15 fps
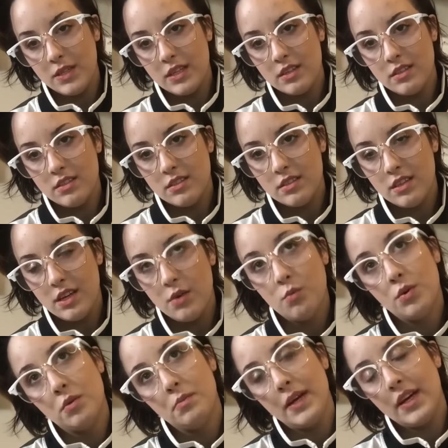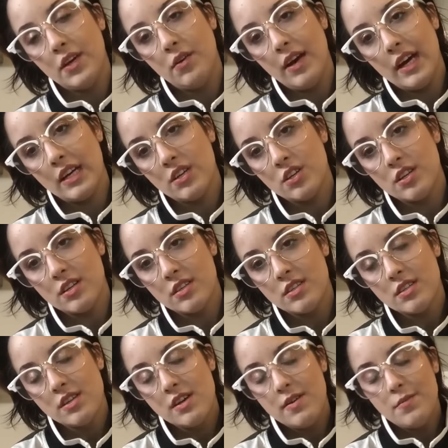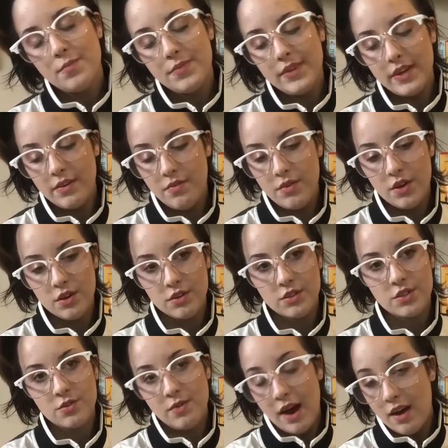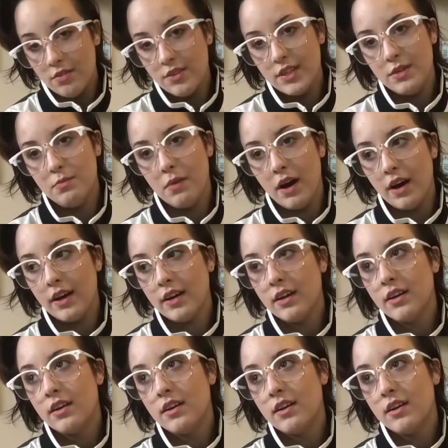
because it will make you anxious if you're surrounded by